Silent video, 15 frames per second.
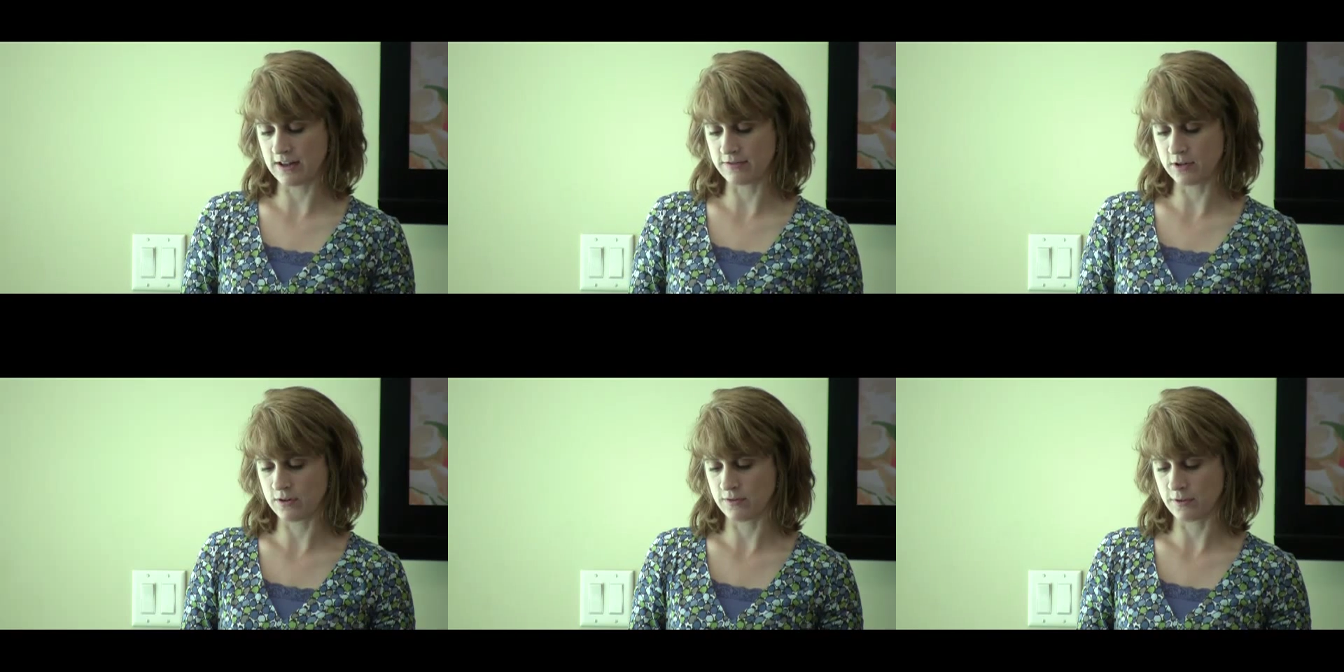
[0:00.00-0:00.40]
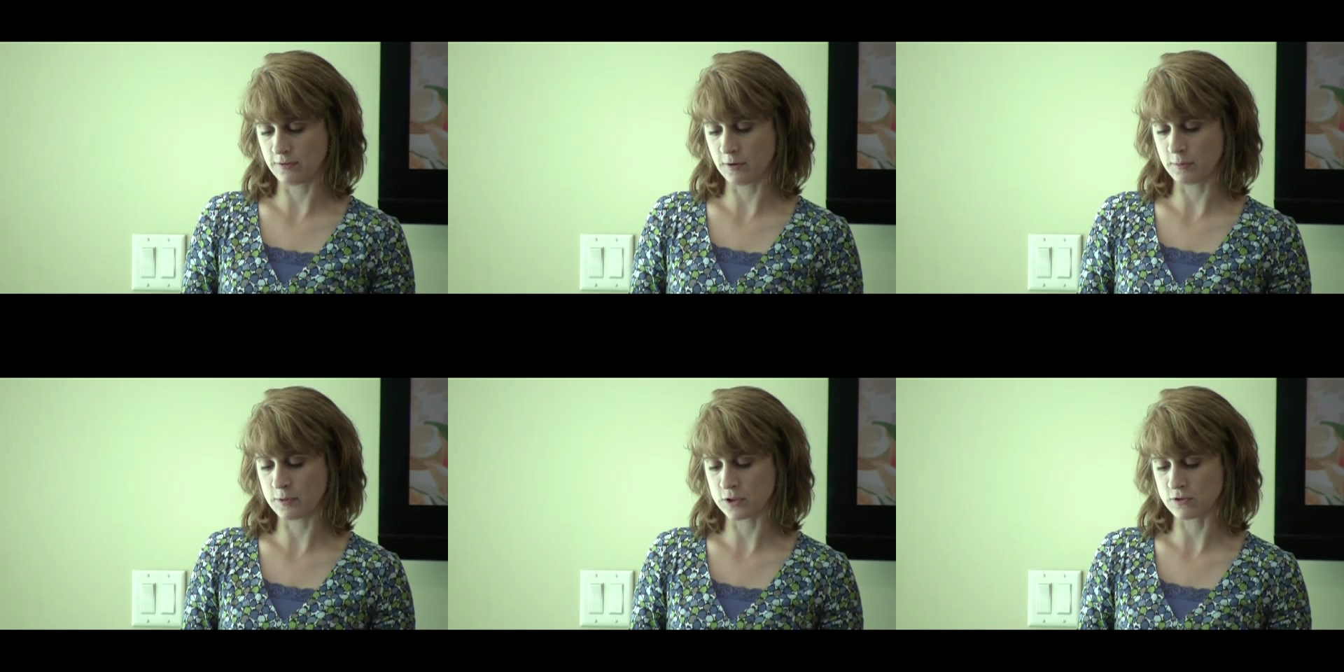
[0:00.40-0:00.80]
left over
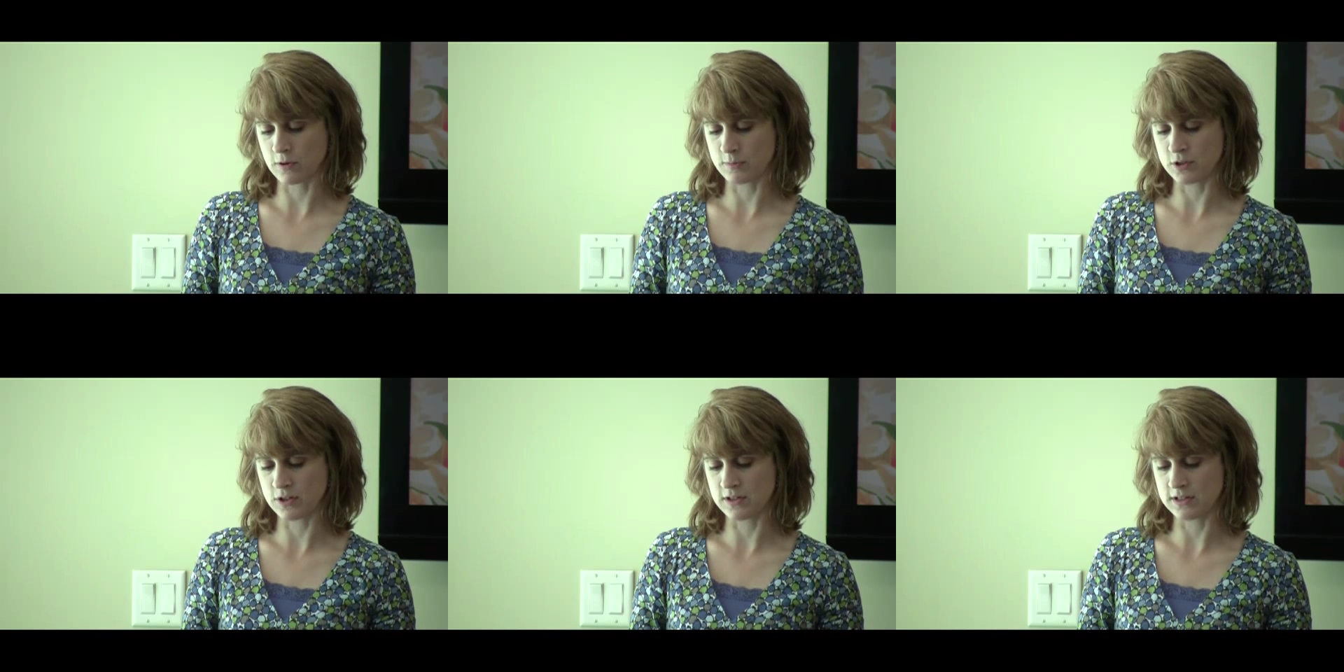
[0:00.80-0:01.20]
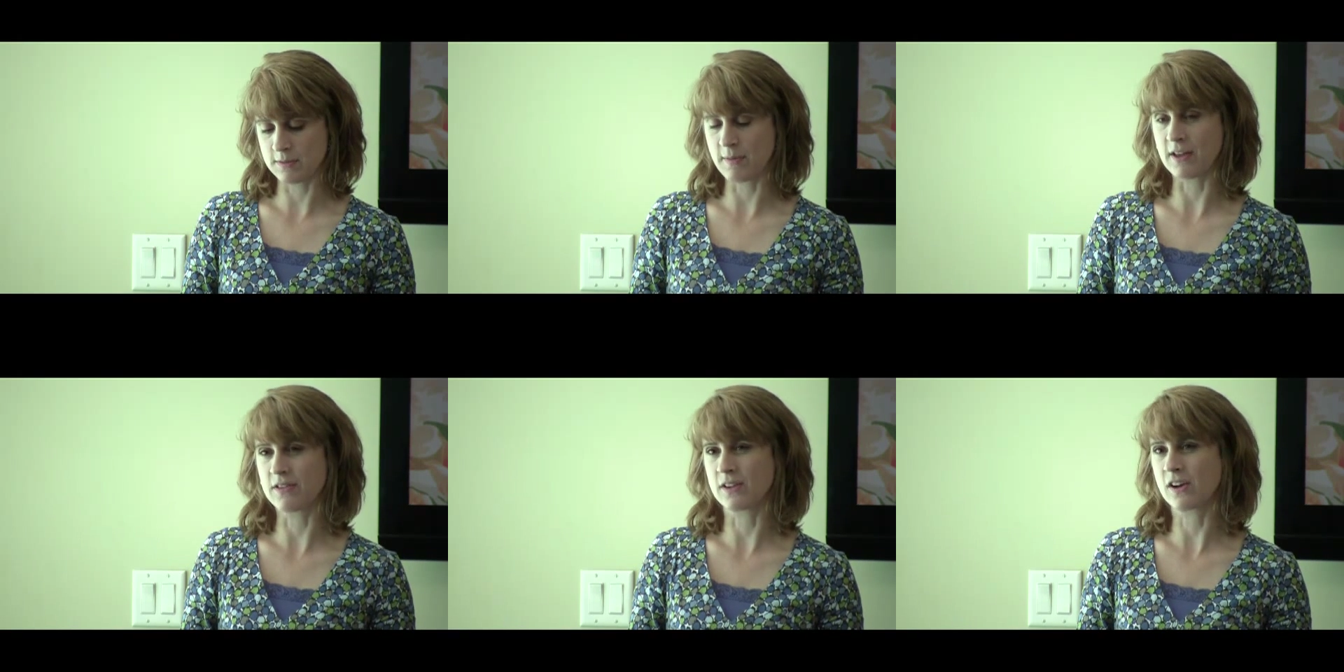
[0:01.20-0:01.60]
for prescriptions
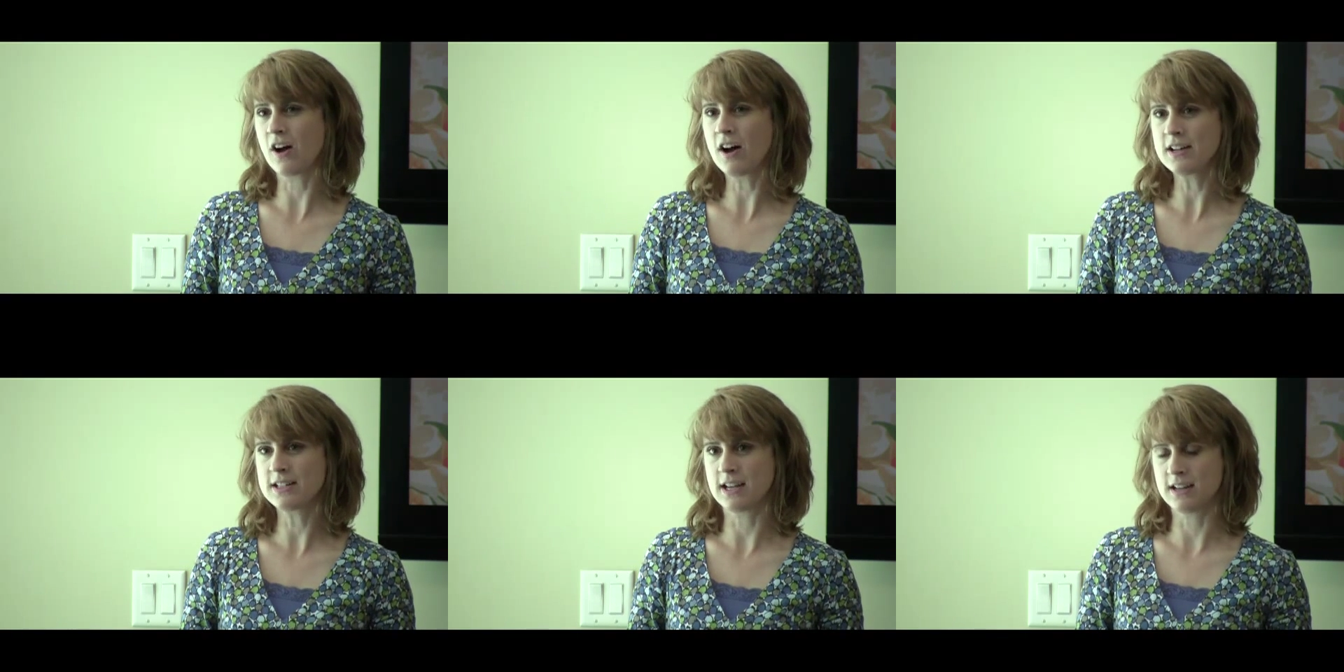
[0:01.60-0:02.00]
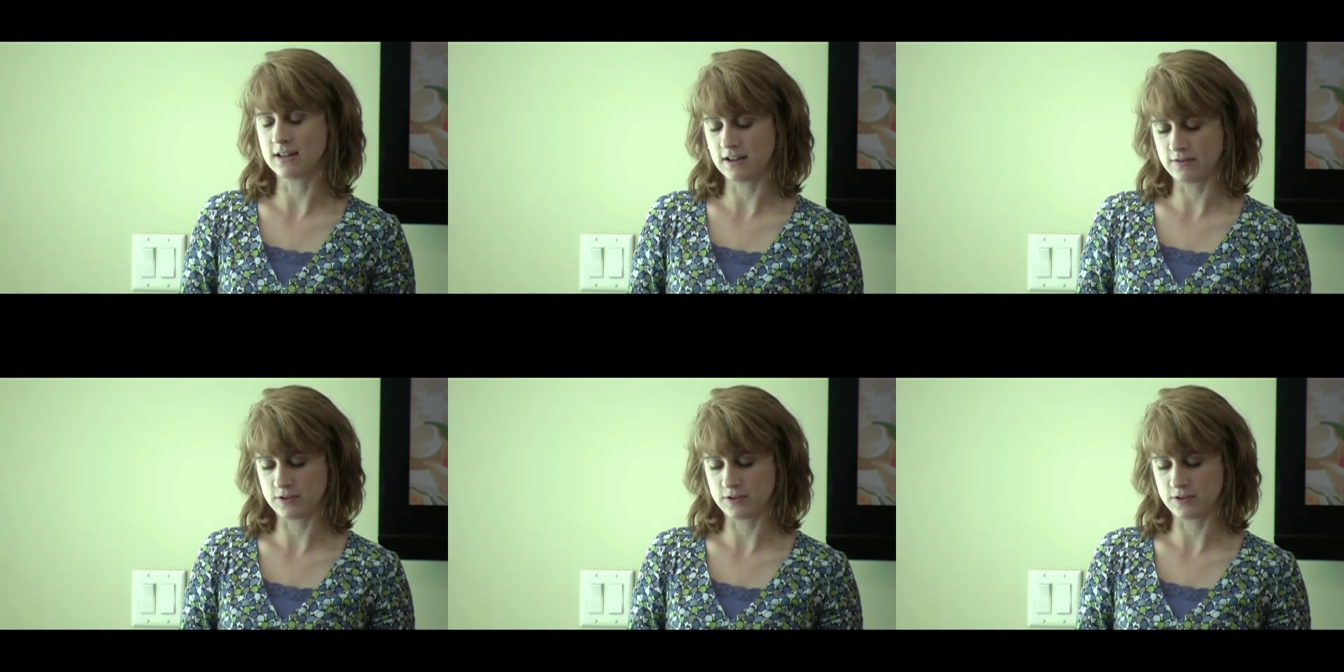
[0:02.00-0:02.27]
about the content